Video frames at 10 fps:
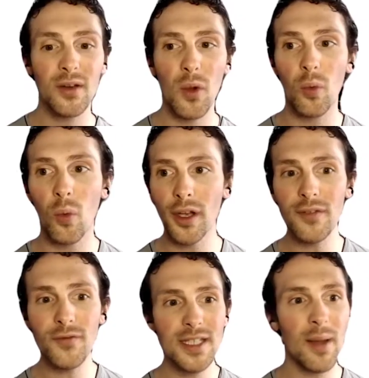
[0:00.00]
well,
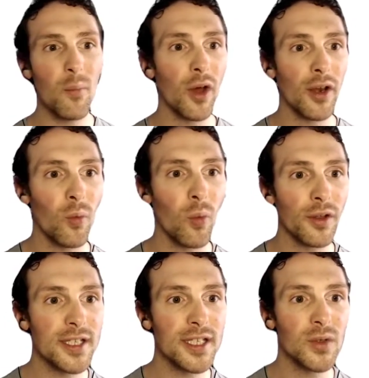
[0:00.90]
what if someone
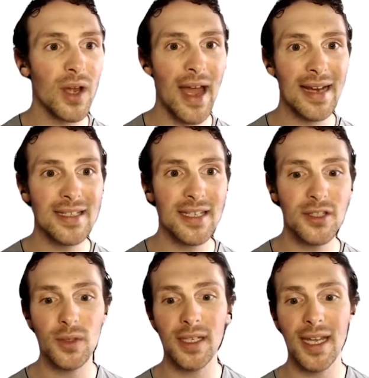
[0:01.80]
wants to have
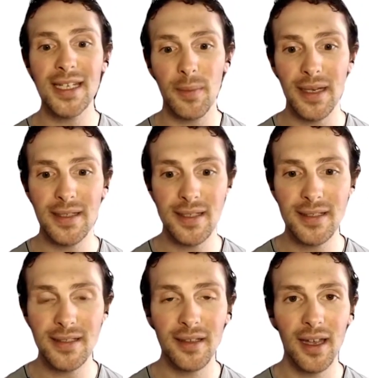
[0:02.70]
access to the
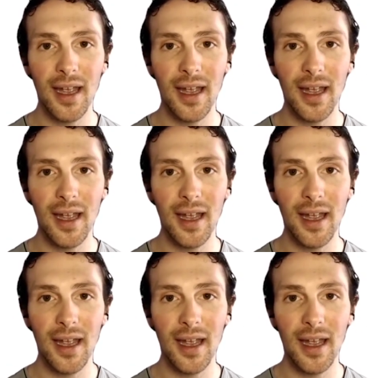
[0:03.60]
databases?